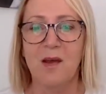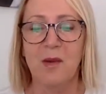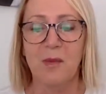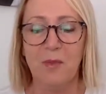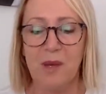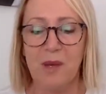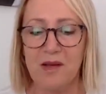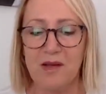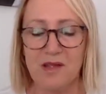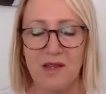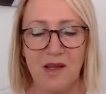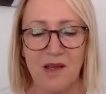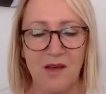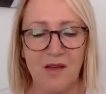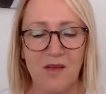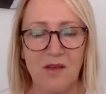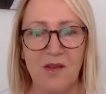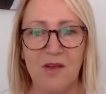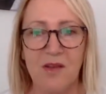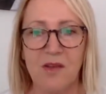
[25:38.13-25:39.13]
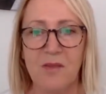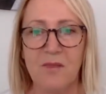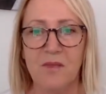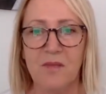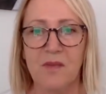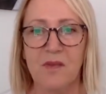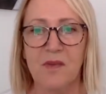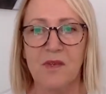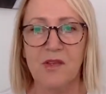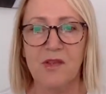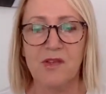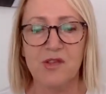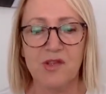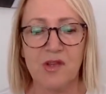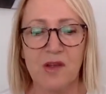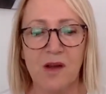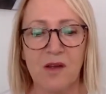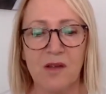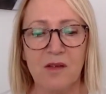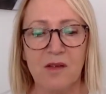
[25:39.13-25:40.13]
But the, the
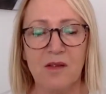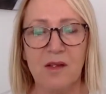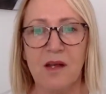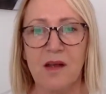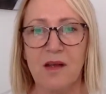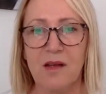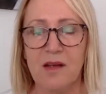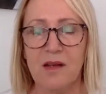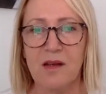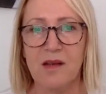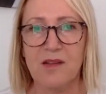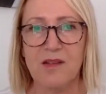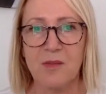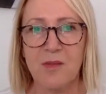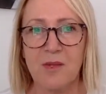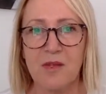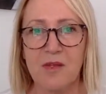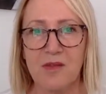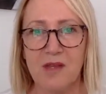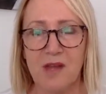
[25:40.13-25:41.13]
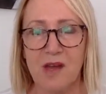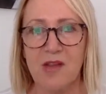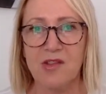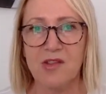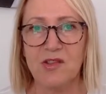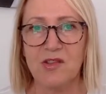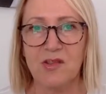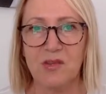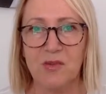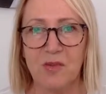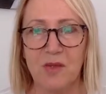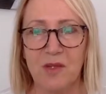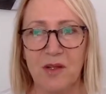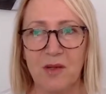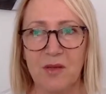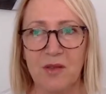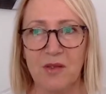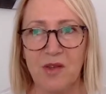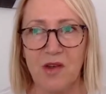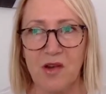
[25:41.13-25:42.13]
childlike expectation when I
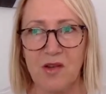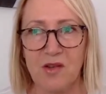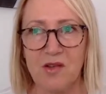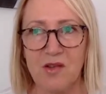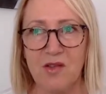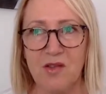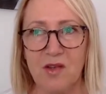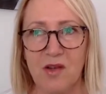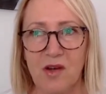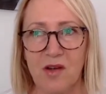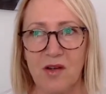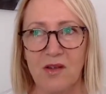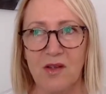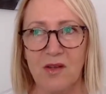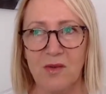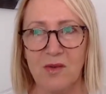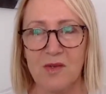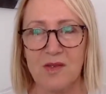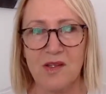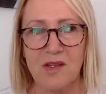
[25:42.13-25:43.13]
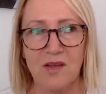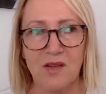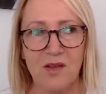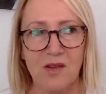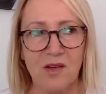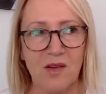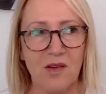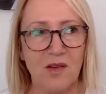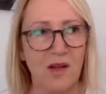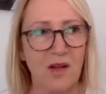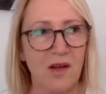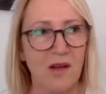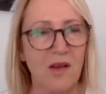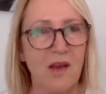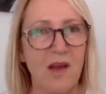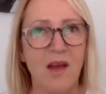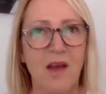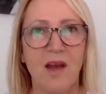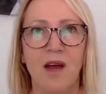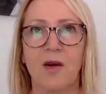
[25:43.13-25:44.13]
would go to God and I would say, God, I,
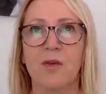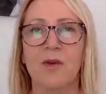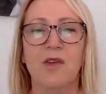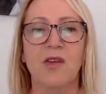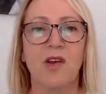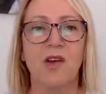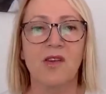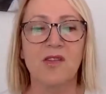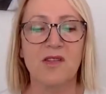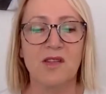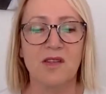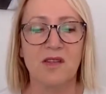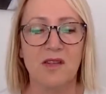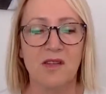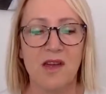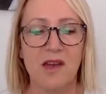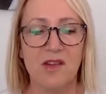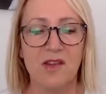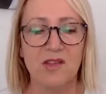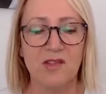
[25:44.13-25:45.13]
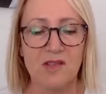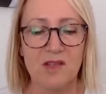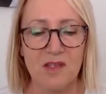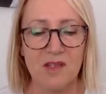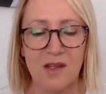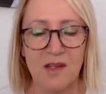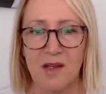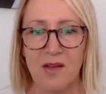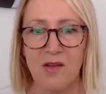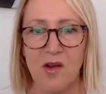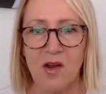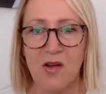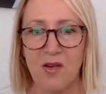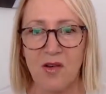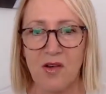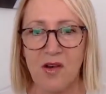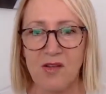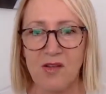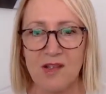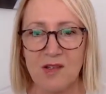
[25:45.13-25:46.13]
I want to go to the nations. And I know
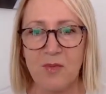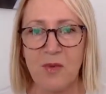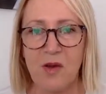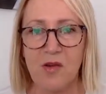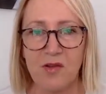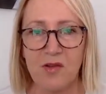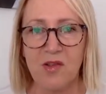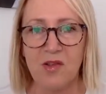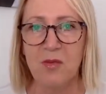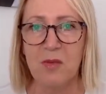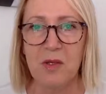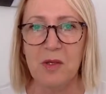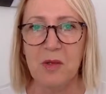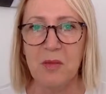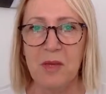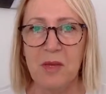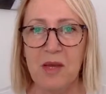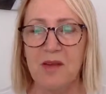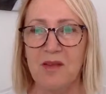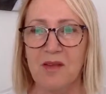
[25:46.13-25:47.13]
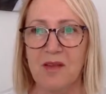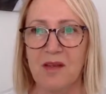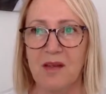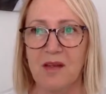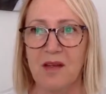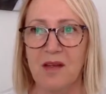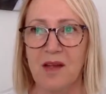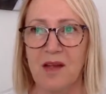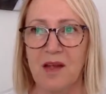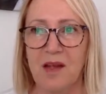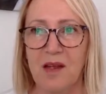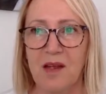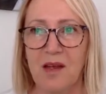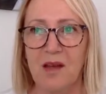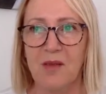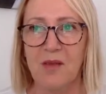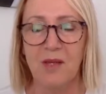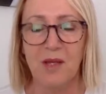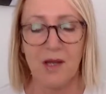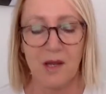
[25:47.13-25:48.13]
God spoke to me back then.
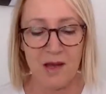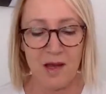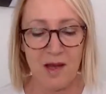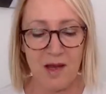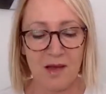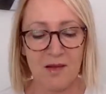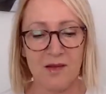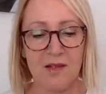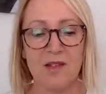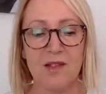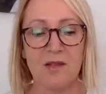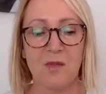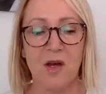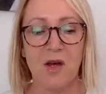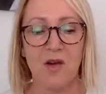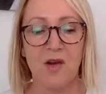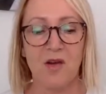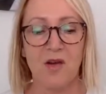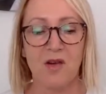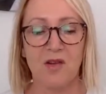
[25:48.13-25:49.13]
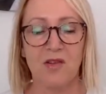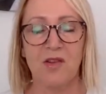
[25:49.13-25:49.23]
But I had this in my heart.